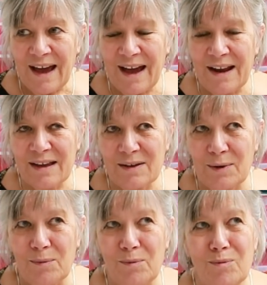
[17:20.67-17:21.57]
And I
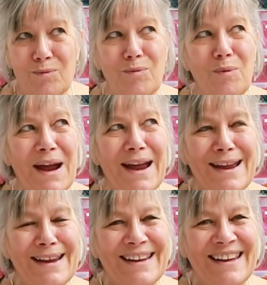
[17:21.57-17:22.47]
thought,
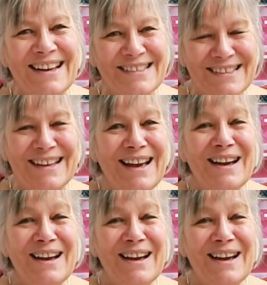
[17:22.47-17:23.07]
wow, yes.